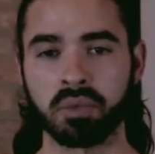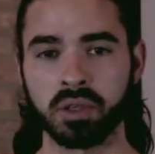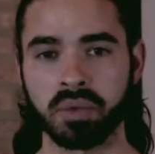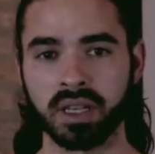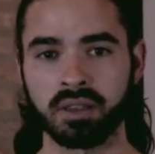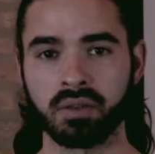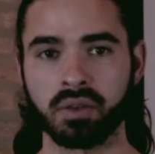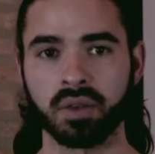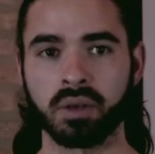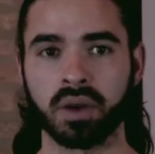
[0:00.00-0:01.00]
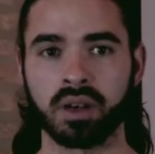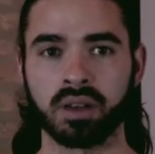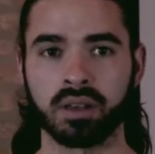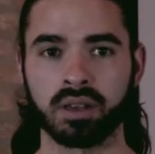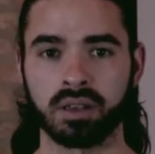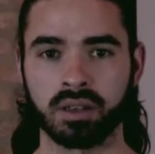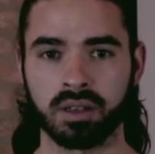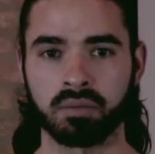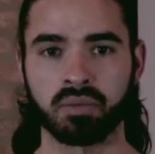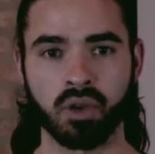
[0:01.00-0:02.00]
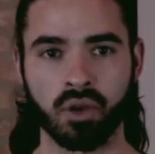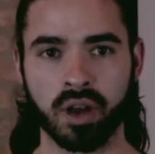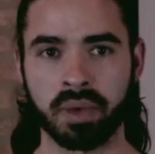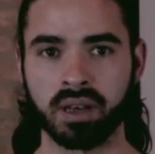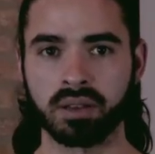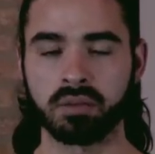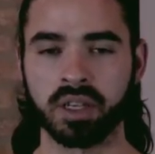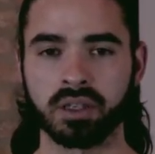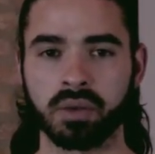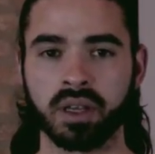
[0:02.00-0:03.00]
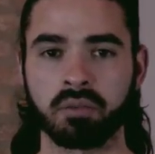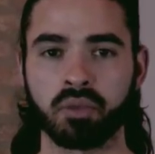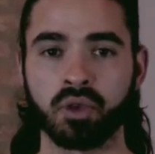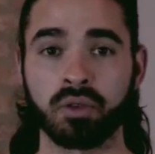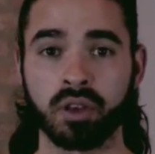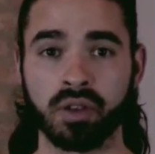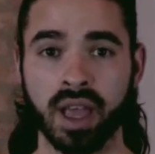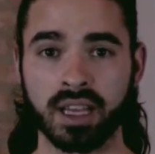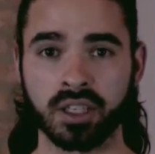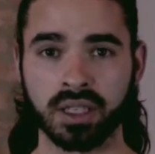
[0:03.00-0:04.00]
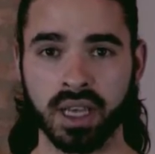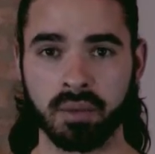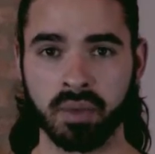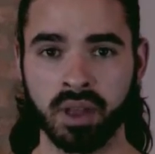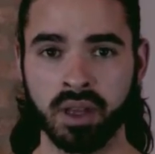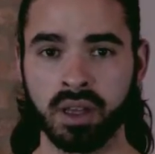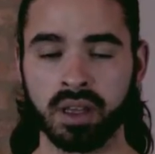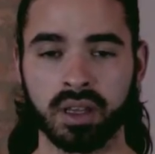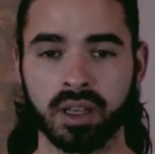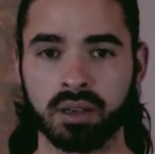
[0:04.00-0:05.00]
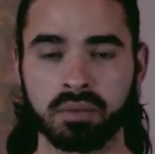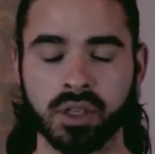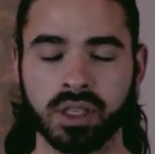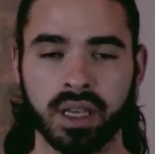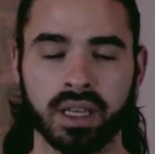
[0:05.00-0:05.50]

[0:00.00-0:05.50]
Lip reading: perspective, we really wanted to program out to make sure we could improve their reaction time. Just like